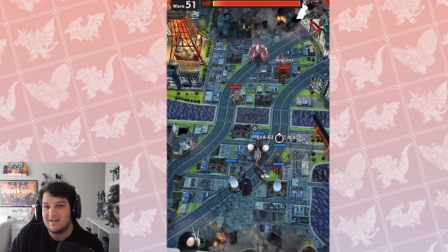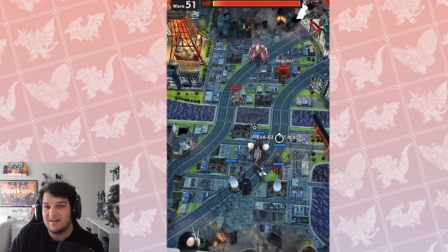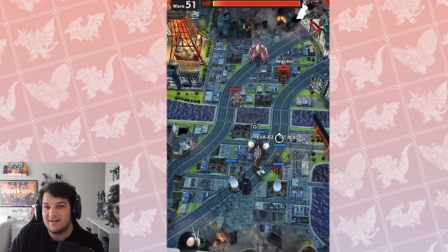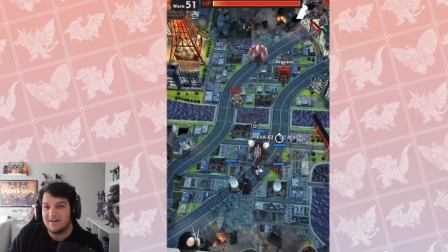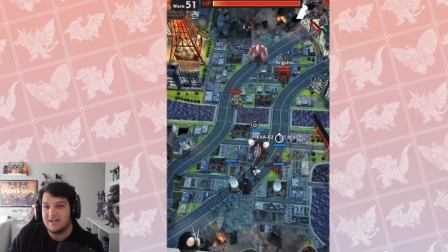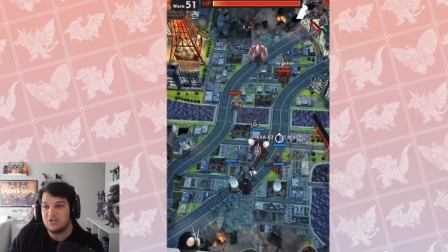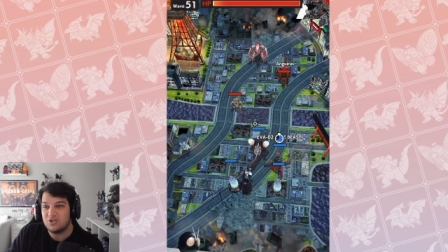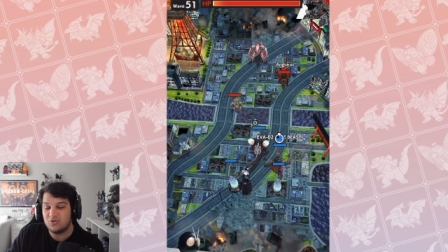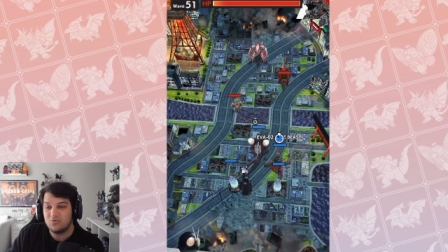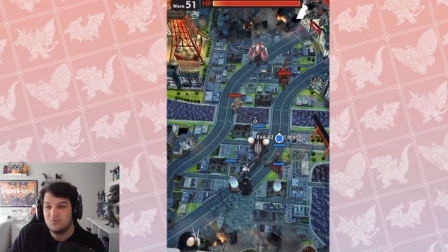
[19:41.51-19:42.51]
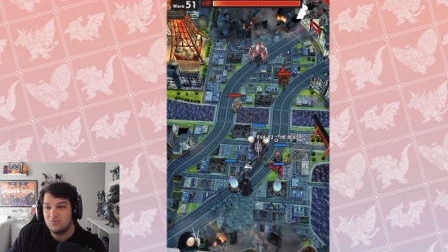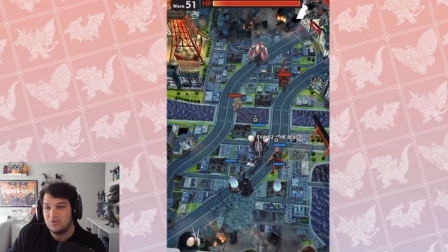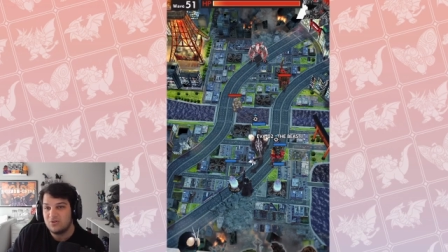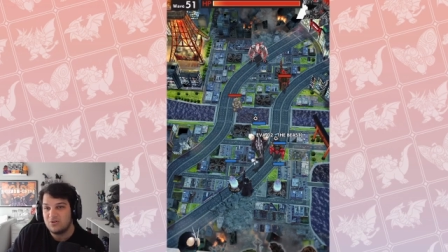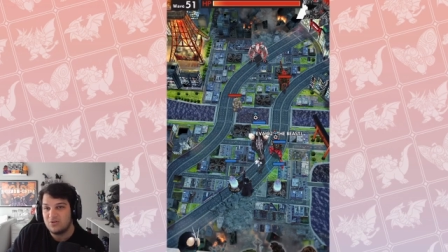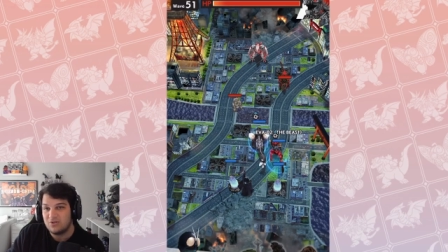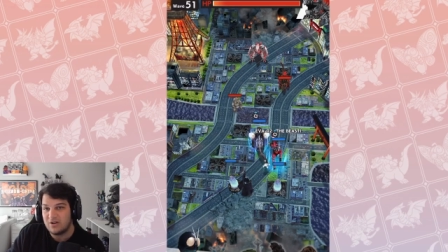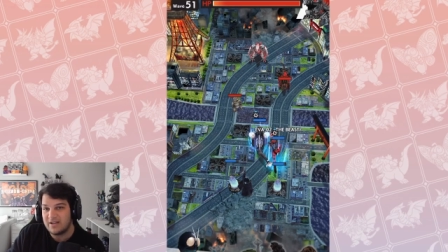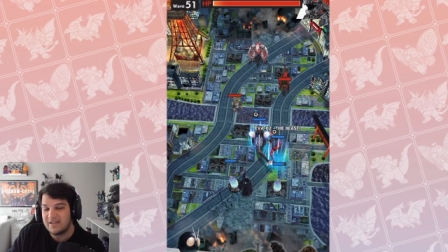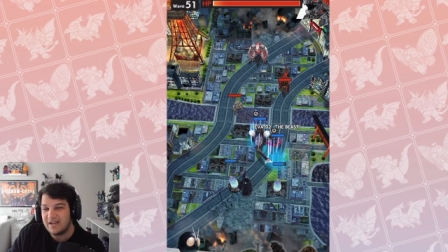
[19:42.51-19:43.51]
Uh, I do,
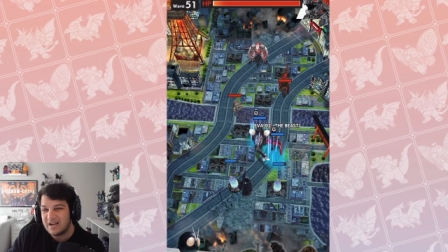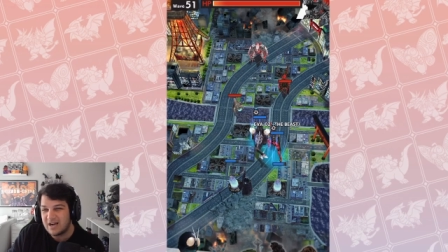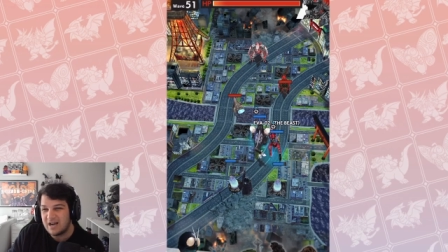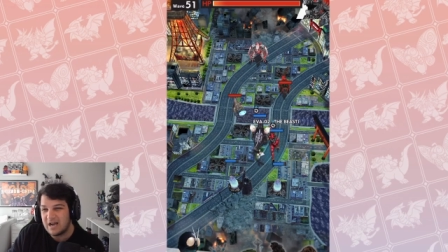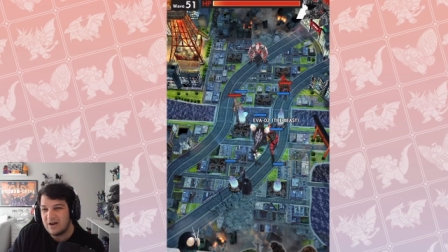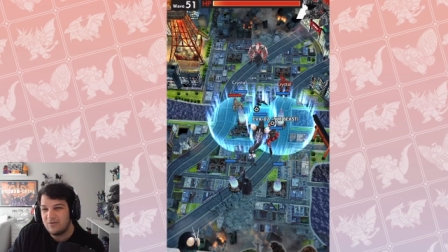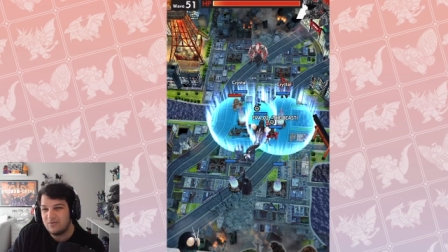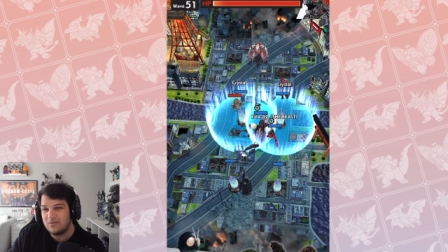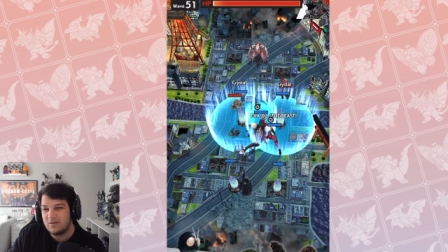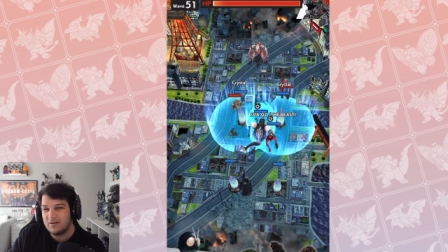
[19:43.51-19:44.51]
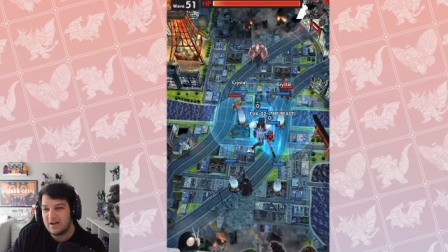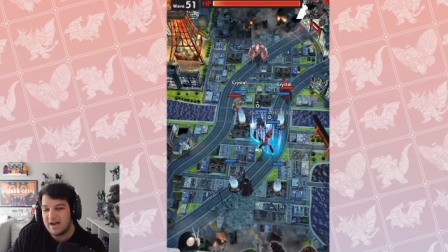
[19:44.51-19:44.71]
I think I cut out,